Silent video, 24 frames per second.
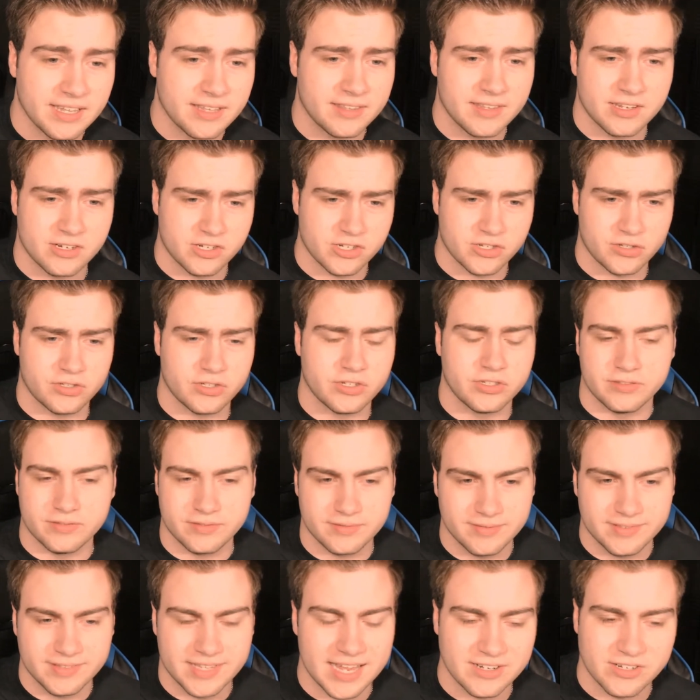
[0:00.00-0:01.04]
but that
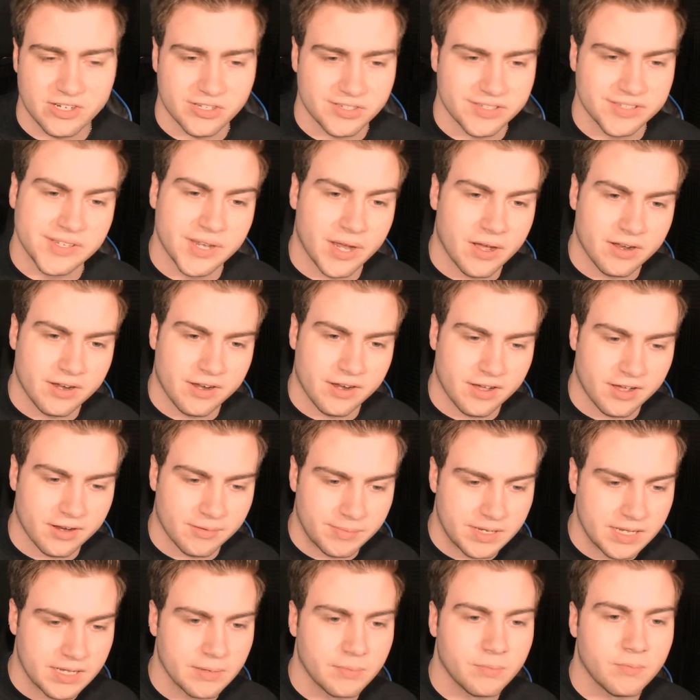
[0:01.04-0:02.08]
just dawned
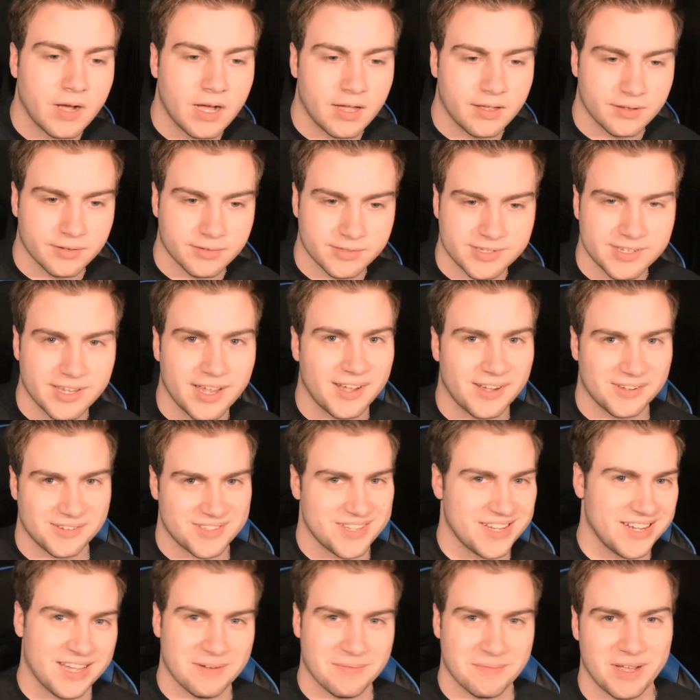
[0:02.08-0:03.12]
on me while I was
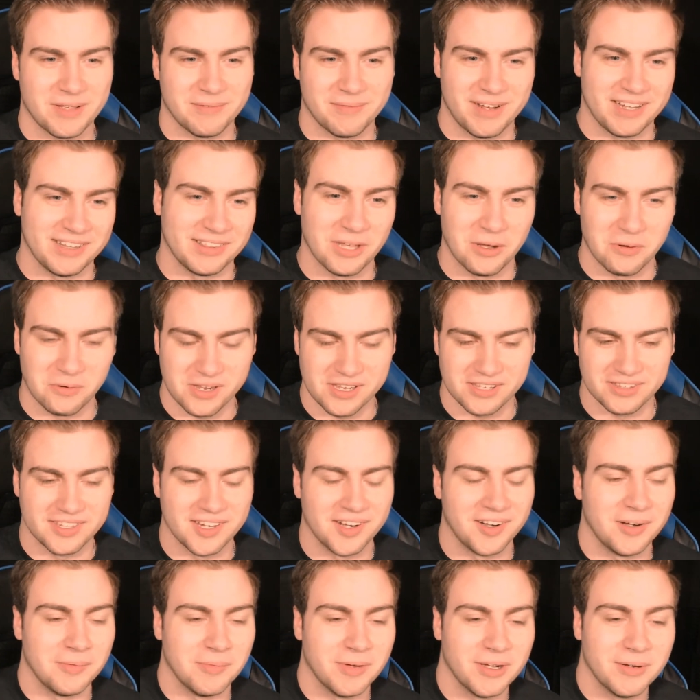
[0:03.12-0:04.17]
thinking about my Loki
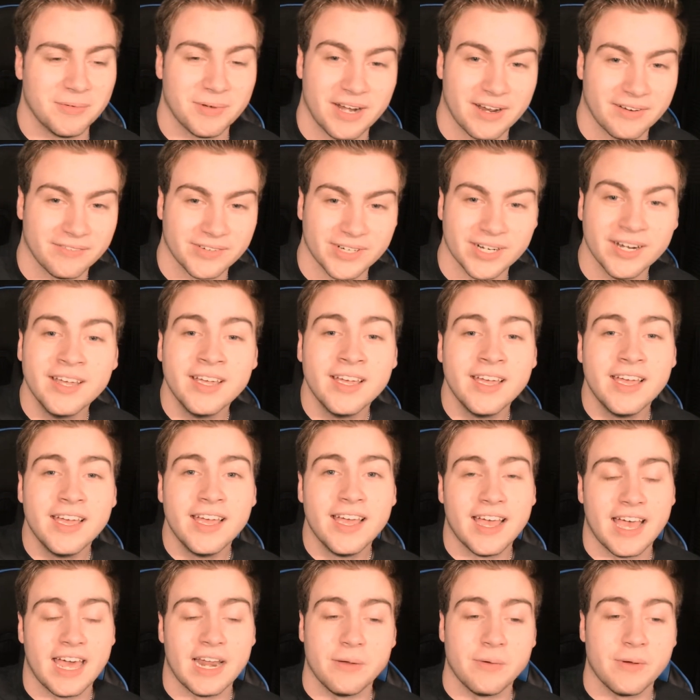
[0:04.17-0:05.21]
theory, but whatever.
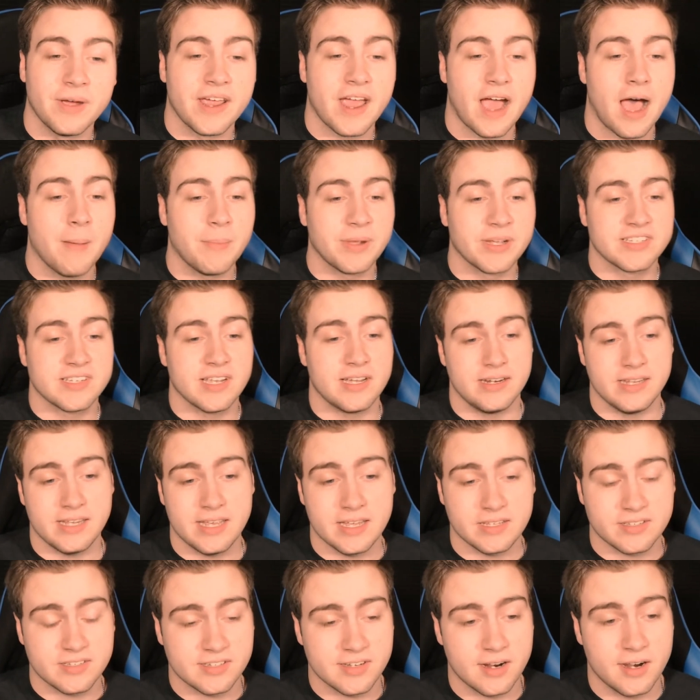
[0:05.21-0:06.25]
Anyway, I'm excited
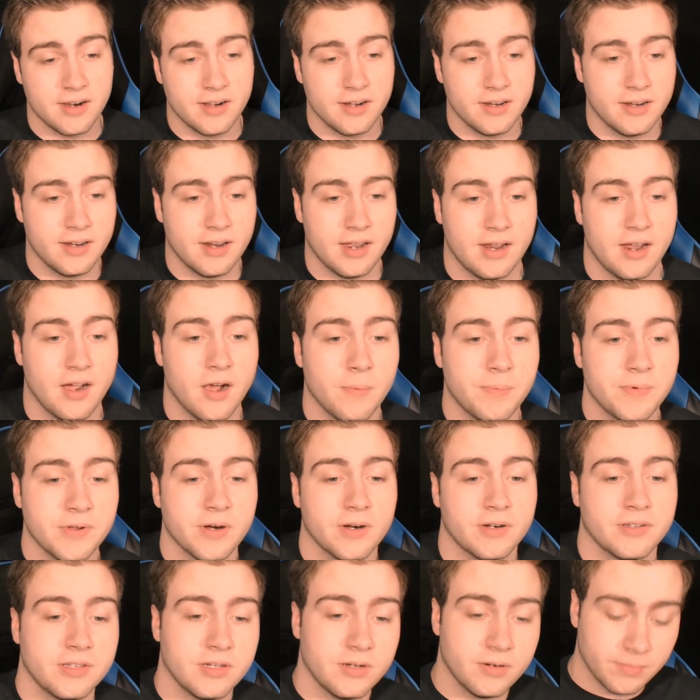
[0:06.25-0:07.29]
to get started, and I hope
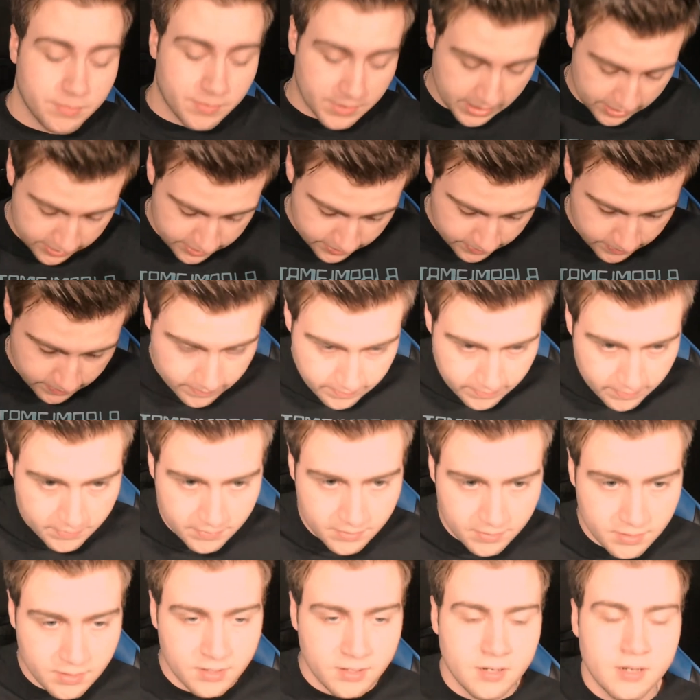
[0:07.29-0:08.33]
you are too, because
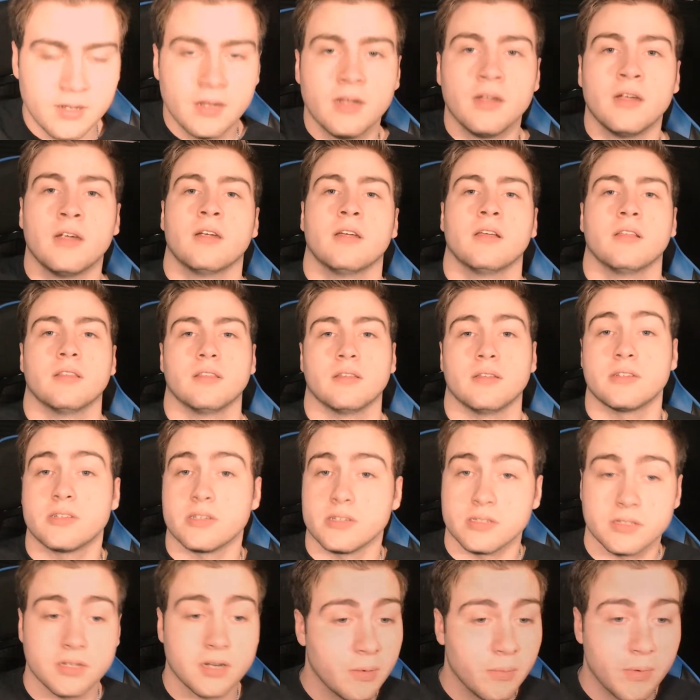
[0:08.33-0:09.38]

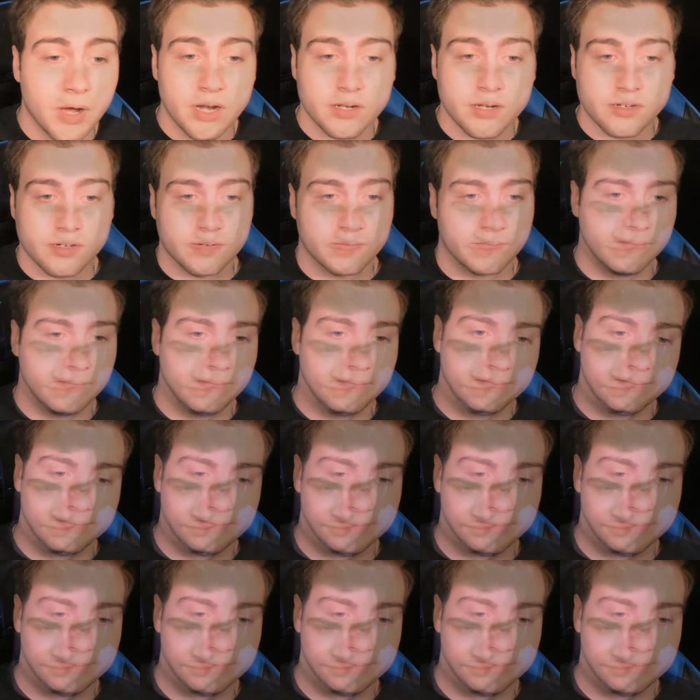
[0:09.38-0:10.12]
let's just start watching.